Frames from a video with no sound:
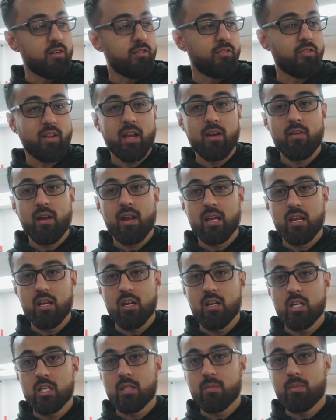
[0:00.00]
flare right here
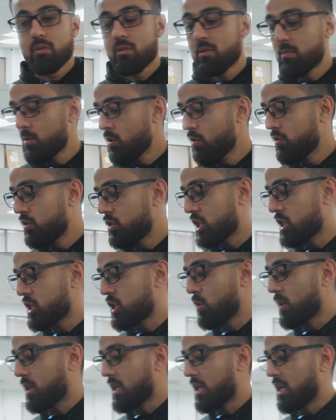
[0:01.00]
needs to be removed just
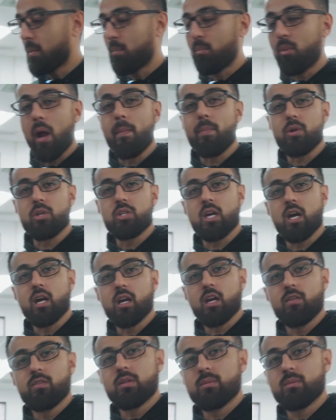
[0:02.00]
so we can get a proper tech of the